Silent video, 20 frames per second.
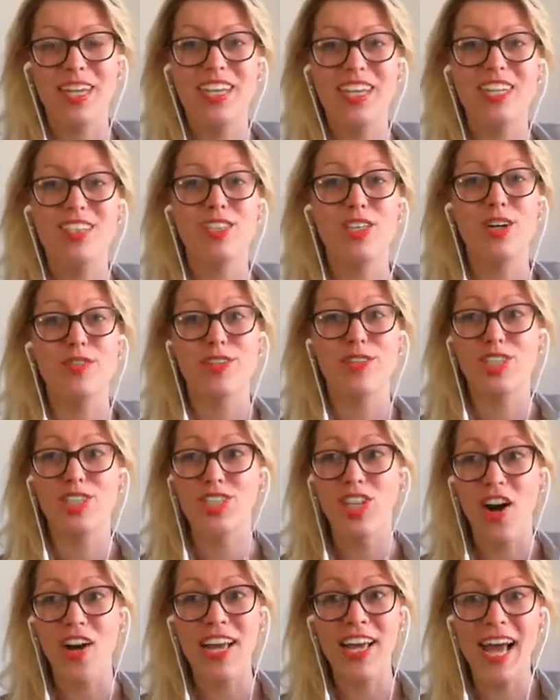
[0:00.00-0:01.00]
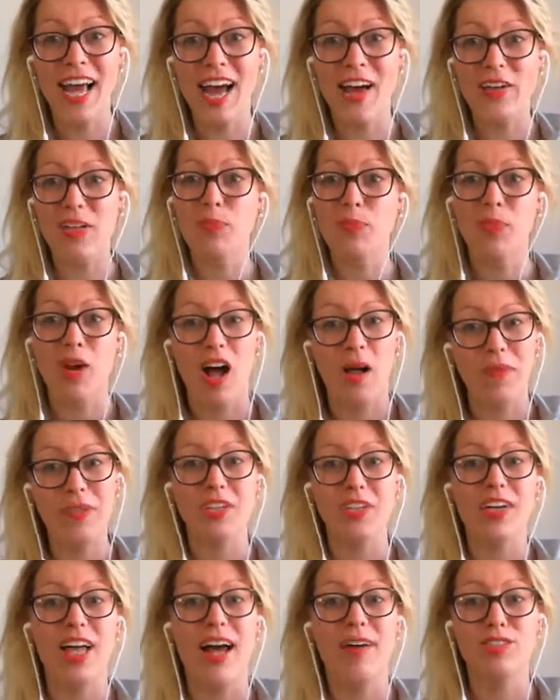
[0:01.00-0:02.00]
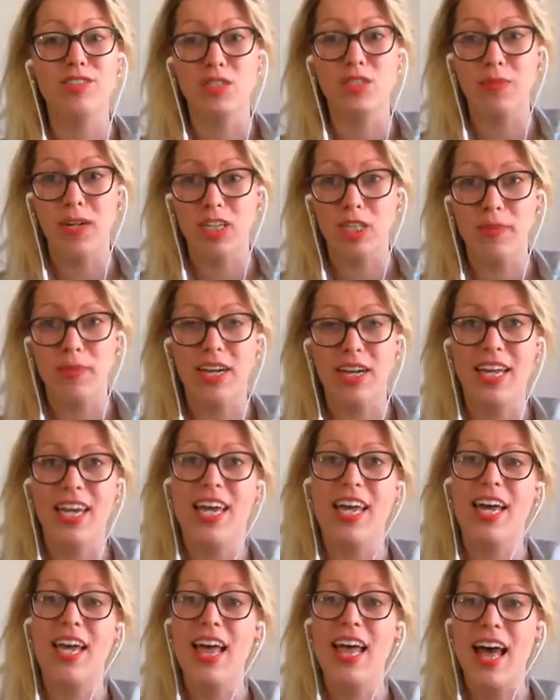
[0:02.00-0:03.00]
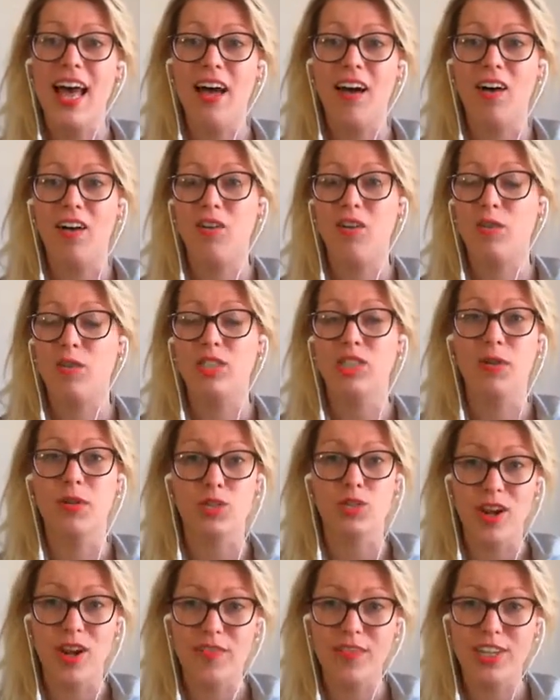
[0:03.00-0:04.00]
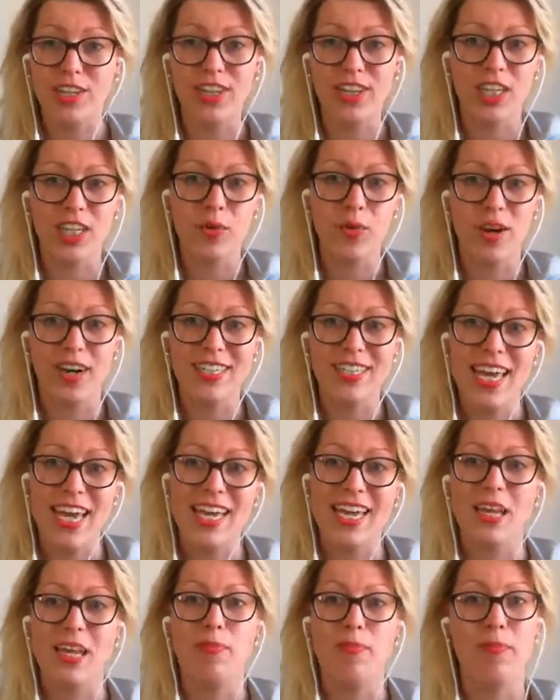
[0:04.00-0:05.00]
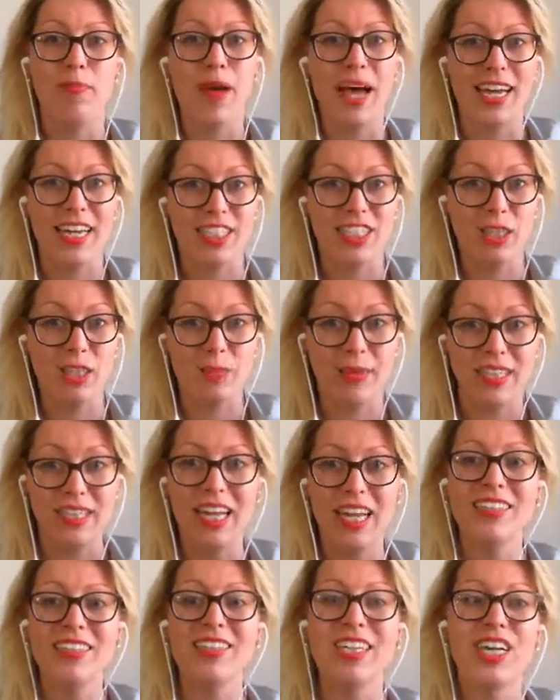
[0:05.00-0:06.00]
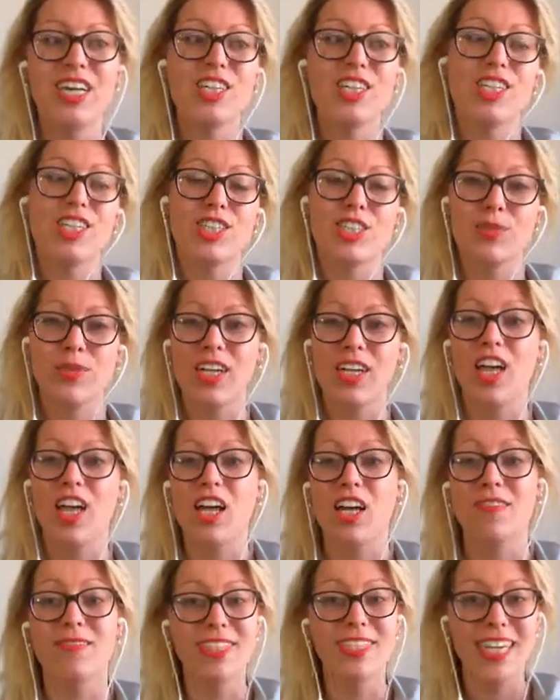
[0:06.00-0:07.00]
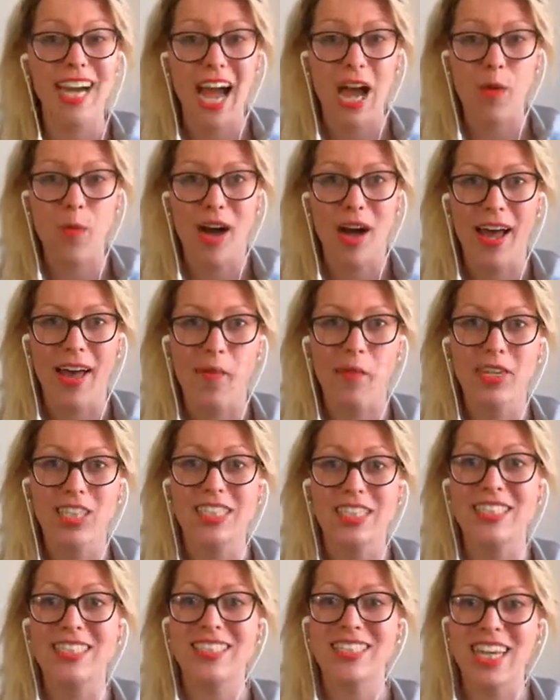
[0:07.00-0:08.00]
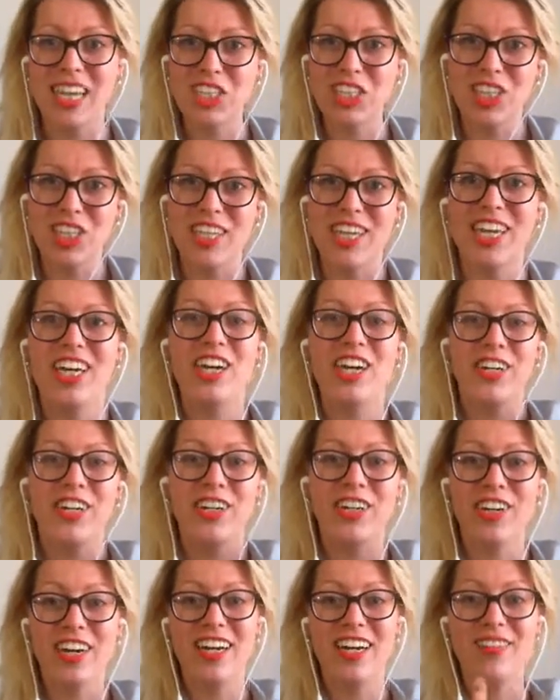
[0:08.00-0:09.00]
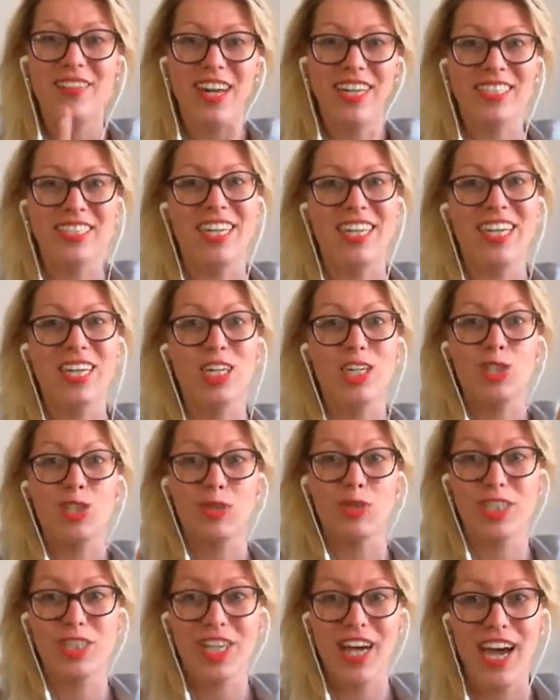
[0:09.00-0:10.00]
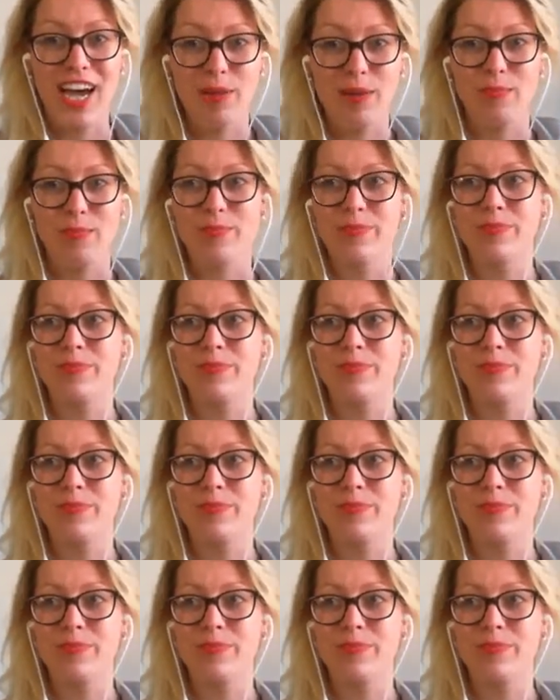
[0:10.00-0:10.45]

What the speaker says: So if you're starting out, you probably don't have too much money or too much revenue that you want to take and put back into your business. So you're doing a lot of DIY, which is essentially you're investing your time.